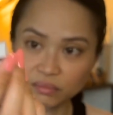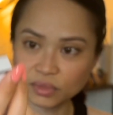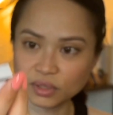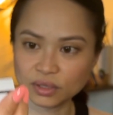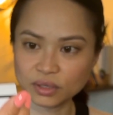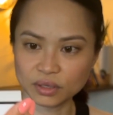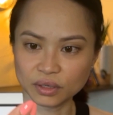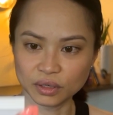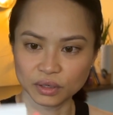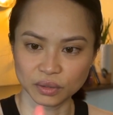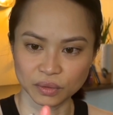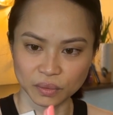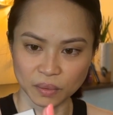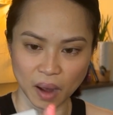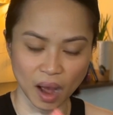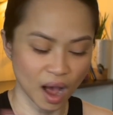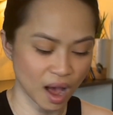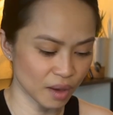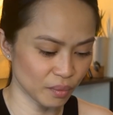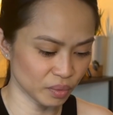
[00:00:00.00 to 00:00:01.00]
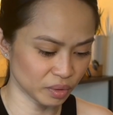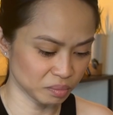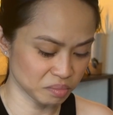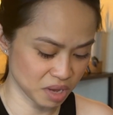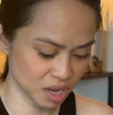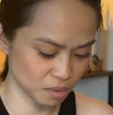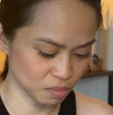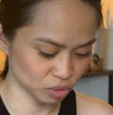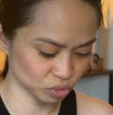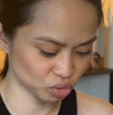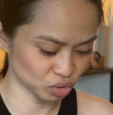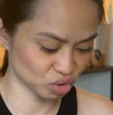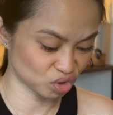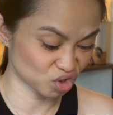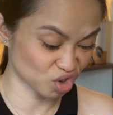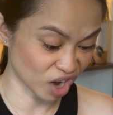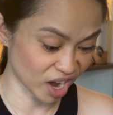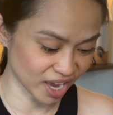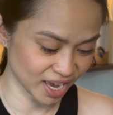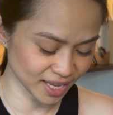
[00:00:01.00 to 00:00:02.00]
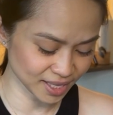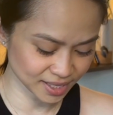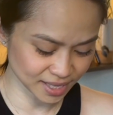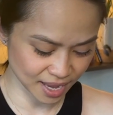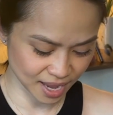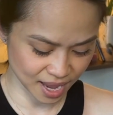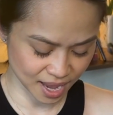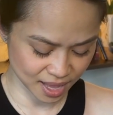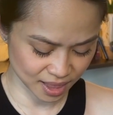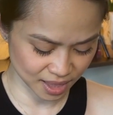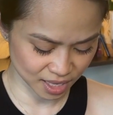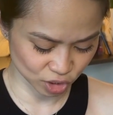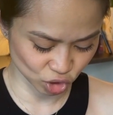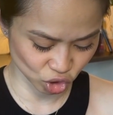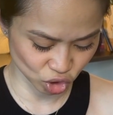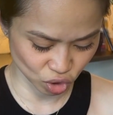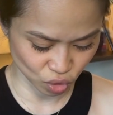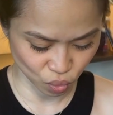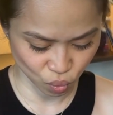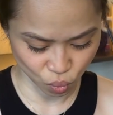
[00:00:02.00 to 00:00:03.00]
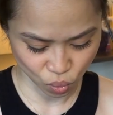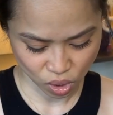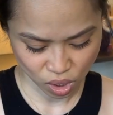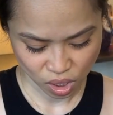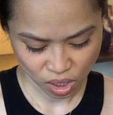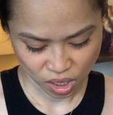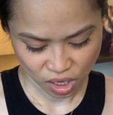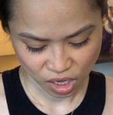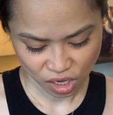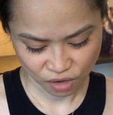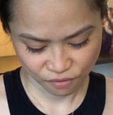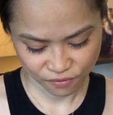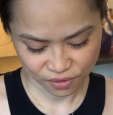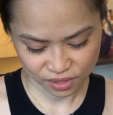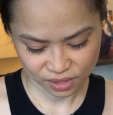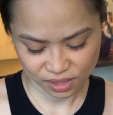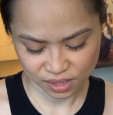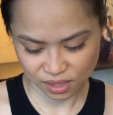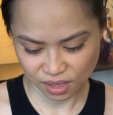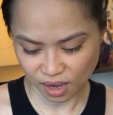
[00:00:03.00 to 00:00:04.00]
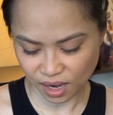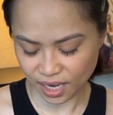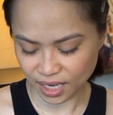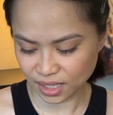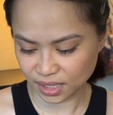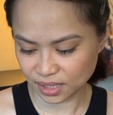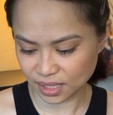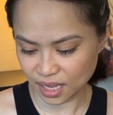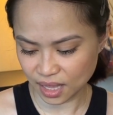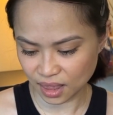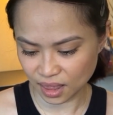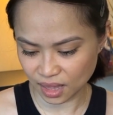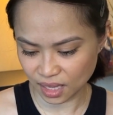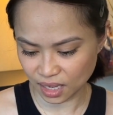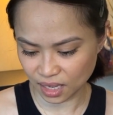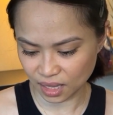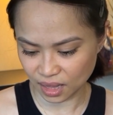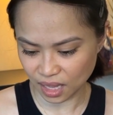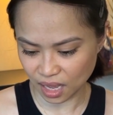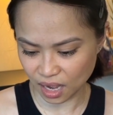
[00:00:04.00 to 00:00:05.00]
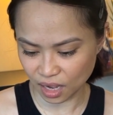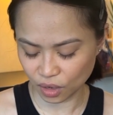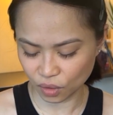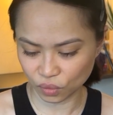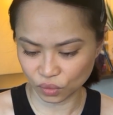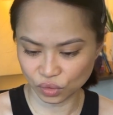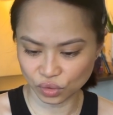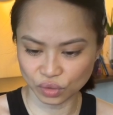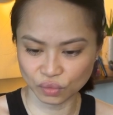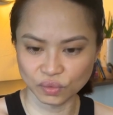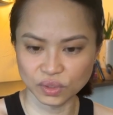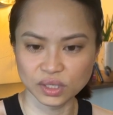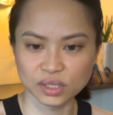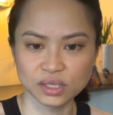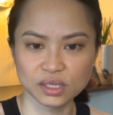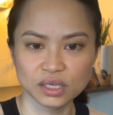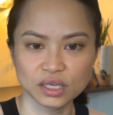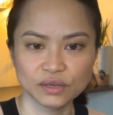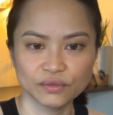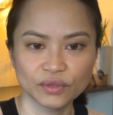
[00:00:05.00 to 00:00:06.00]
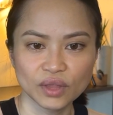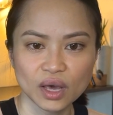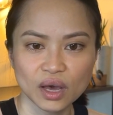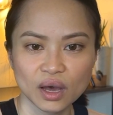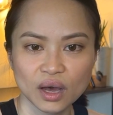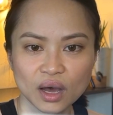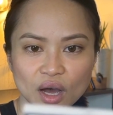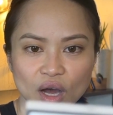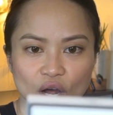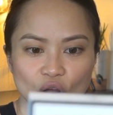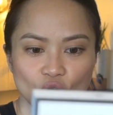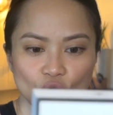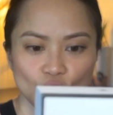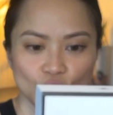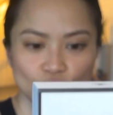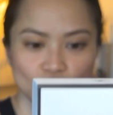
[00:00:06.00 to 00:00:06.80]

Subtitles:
So I will be able to try it and let you know if it's nice. And then I also received Le